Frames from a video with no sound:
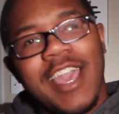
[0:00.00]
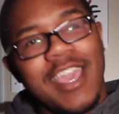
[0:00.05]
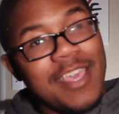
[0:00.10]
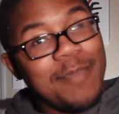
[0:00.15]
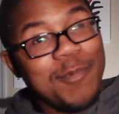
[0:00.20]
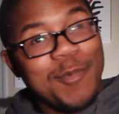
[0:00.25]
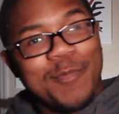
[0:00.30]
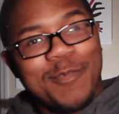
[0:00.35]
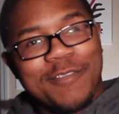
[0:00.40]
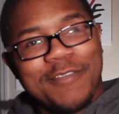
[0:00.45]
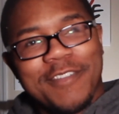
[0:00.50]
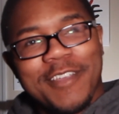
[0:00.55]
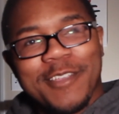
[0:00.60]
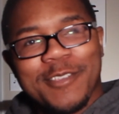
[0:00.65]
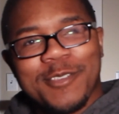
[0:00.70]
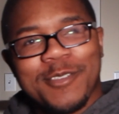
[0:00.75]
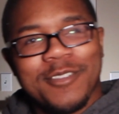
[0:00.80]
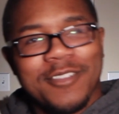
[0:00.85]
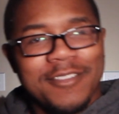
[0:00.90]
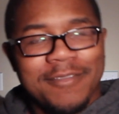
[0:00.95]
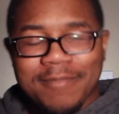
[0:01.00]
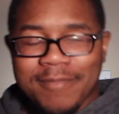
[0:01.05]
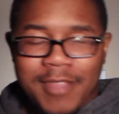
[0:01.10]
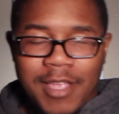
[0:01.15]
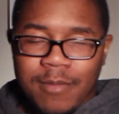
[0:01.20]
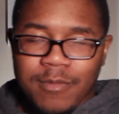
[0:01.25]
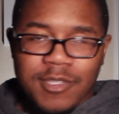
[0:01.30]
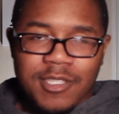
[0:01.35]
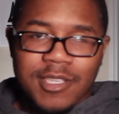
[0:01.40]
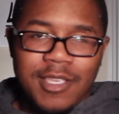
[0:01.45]
am a professional.
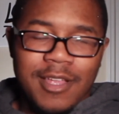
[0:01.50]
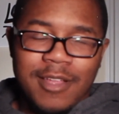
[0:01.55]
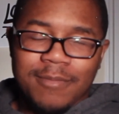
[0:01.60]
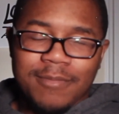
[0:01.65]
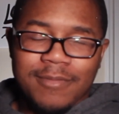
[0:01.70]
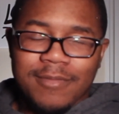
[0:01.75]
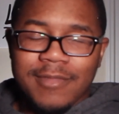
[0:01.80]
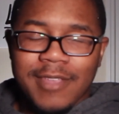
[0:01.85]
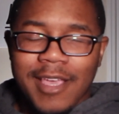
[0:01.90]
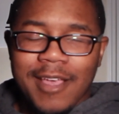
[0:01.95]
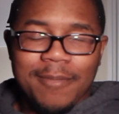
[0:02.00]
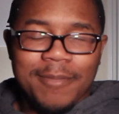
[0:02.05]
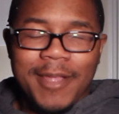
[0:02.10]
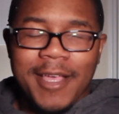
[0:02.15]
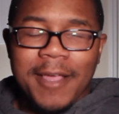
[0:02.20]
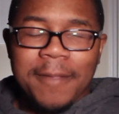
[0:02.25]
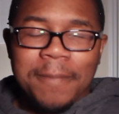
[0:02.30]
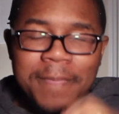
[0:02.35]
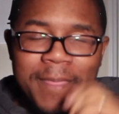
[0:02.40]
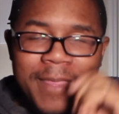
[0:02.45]
I'm just kidding. I'm not.